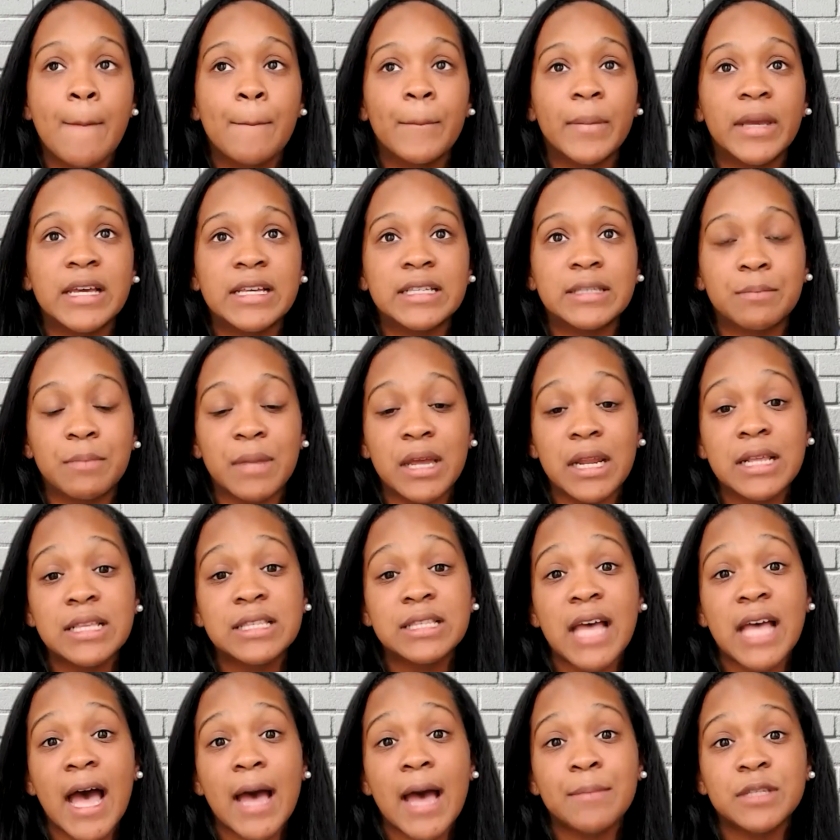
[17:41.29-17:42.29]
Because
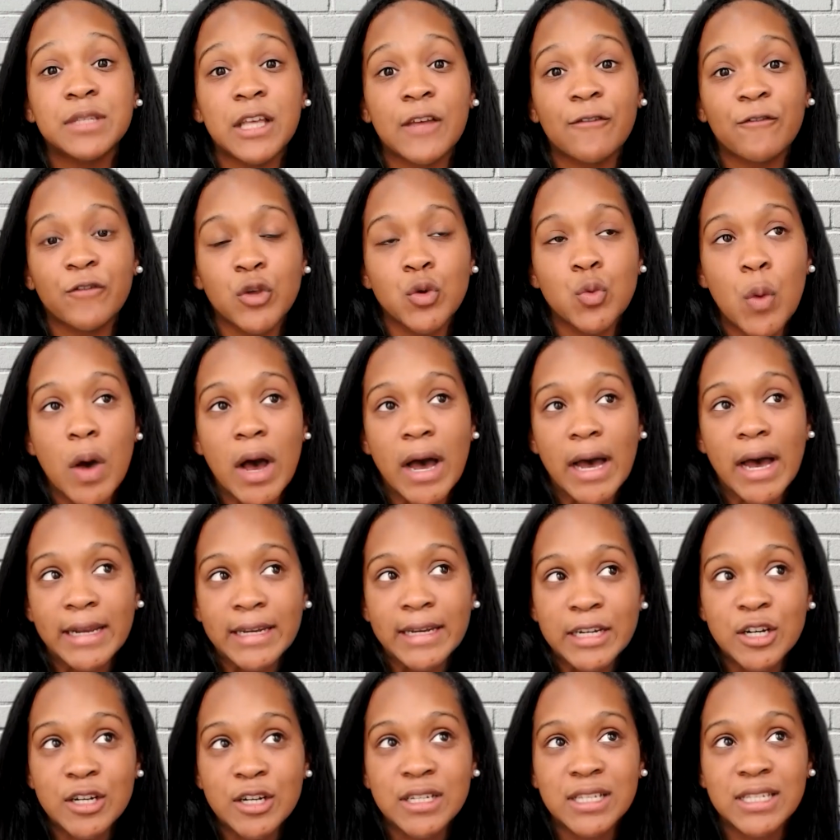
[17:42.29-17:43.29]
many times, if you
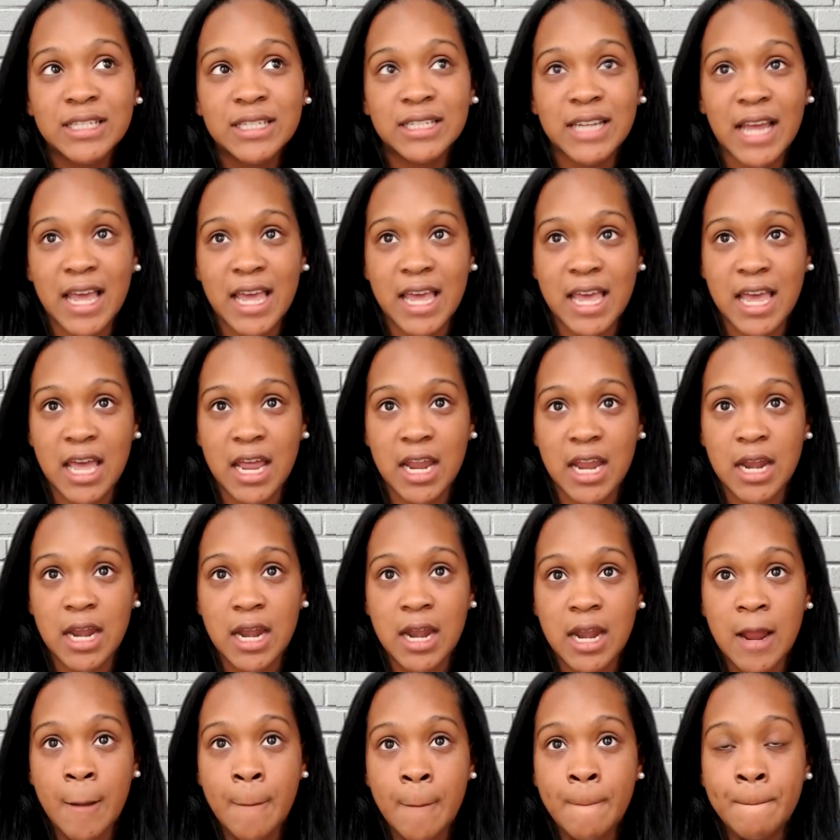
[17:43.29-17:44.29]

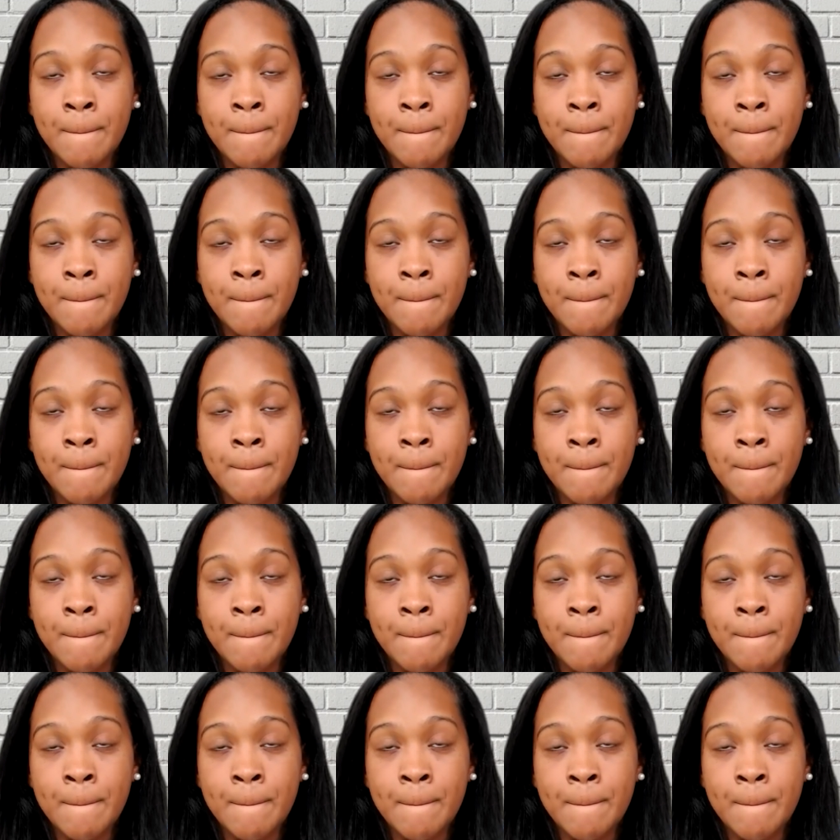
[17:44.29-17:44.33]
understand,